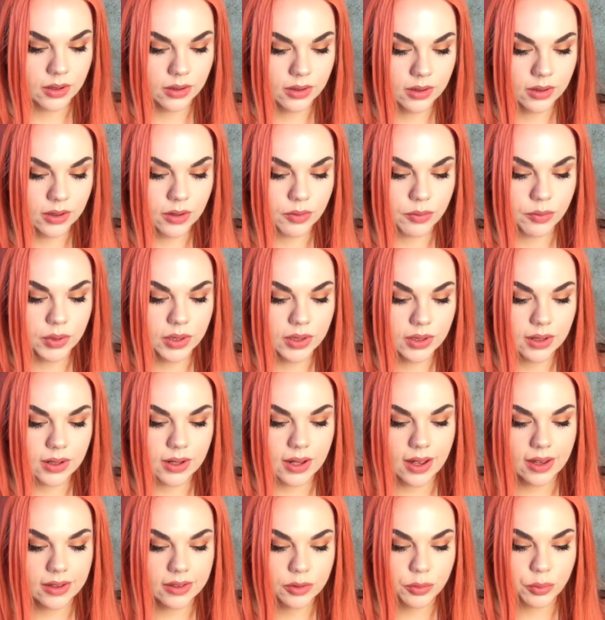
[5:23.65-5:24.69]
Give me the
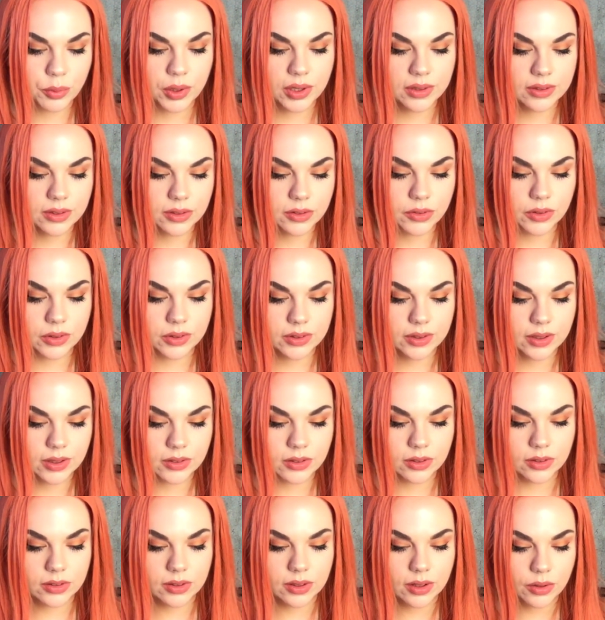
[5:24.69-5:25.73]
last message for
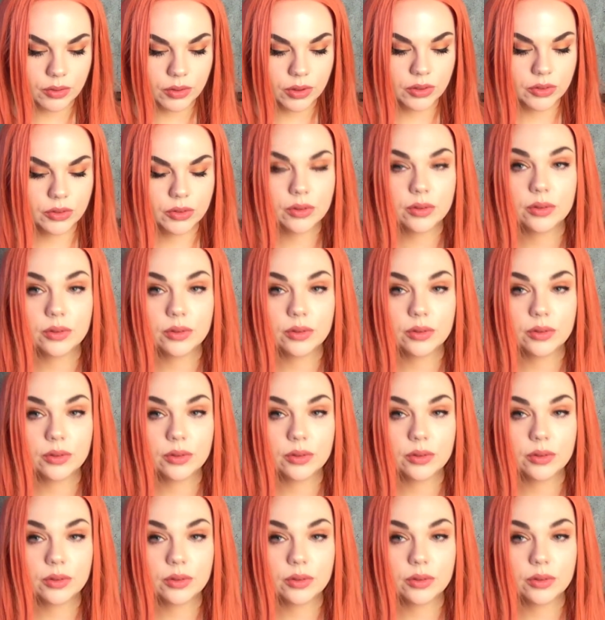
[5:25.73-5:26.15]
Sagittarius.